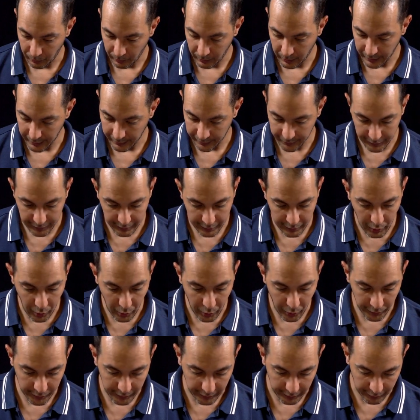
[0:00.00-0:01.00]
let's
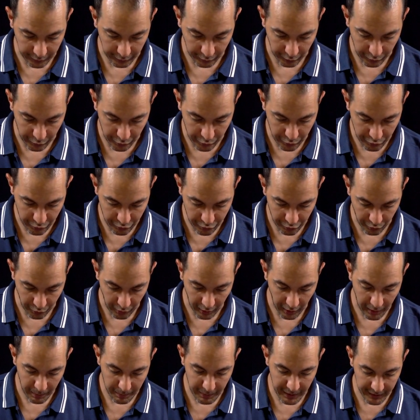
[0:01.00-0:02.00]
go. That's a Yujo
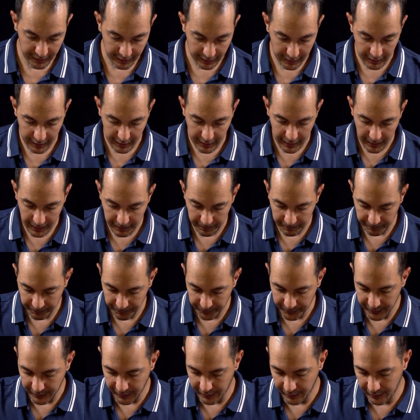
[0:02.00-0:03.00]
habaki.
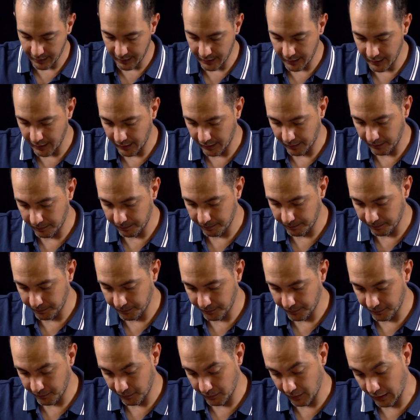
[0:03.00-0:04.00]
Here
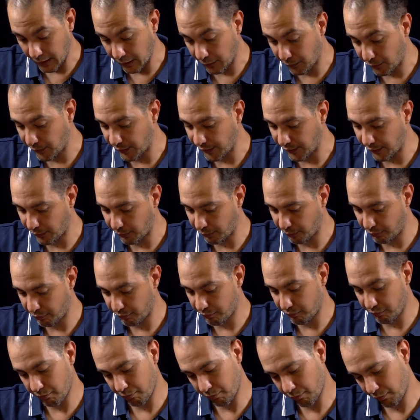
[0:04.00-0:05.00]
it fits
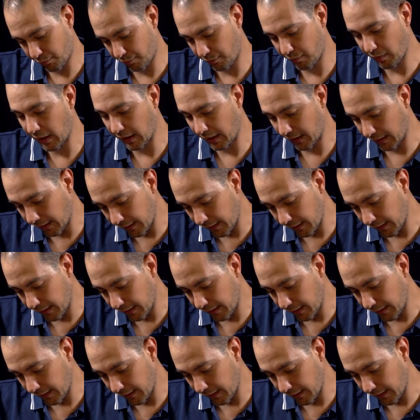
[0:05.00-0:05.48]
fairly